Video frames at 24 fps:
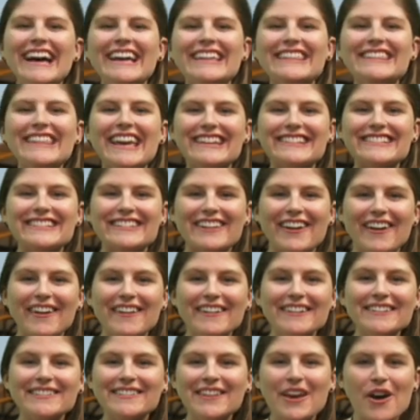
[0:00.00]
Thanks,
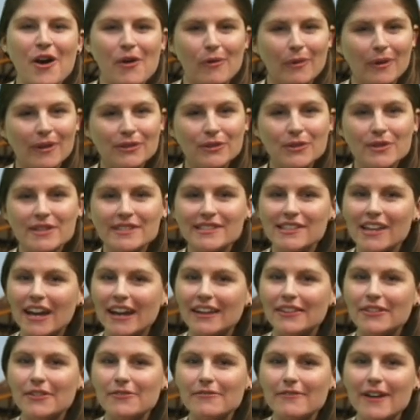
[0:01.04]
guys. Well, it looks
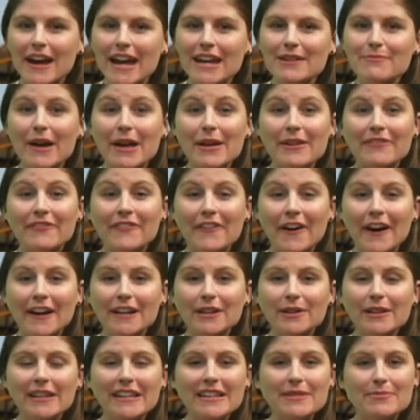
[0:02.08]
like the rain may
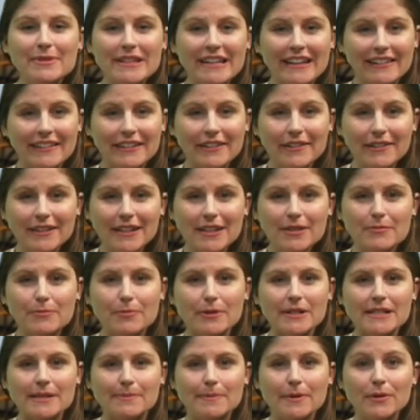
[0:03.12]
finally be clearing in
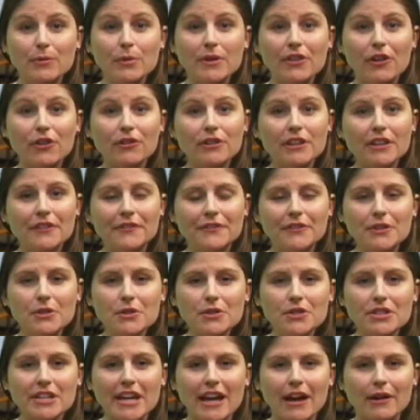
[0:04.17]
Brisbane with only a few
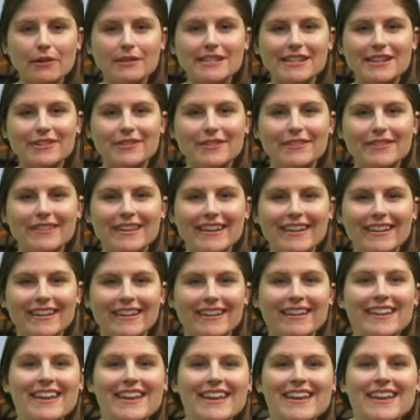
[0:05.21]
showers here and there.